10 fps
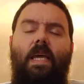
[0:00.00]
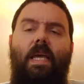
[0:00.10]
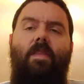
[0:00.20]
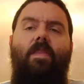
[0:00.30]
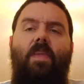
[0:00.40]

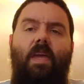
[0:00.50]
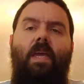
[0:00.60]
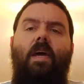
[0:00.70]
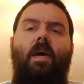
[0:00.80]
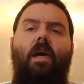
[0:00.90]
in
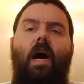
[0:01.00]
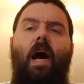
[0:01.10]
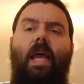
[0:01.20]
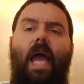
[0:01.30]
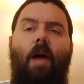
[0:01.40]
the
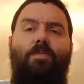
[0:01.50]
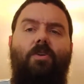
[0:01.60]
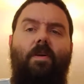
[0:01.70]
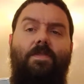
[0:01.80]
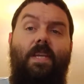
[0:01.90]

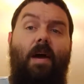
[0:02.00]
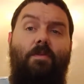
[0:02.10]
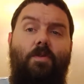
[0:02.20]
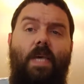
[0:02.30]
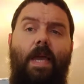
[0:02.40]
capture of Saddam
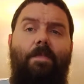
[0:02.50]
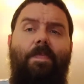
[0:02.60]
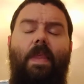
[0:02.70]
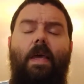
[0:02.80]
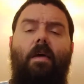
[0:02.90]
Hussein,